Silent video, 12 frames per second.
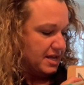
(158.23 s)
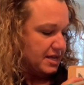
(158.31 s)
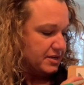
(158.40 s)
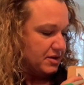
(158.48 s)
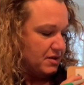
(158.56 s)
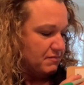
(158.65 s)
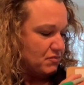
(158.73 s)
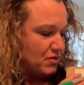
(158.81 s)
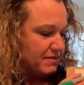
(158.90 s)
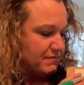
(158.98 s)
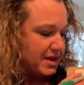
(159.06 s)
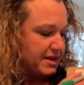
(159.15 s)
and come
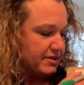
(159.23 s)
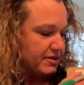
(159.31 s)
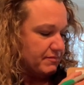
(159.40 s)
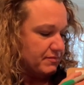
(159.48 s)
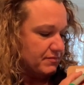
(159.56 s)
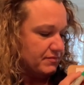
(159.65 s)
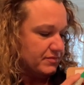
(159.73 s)
right back up.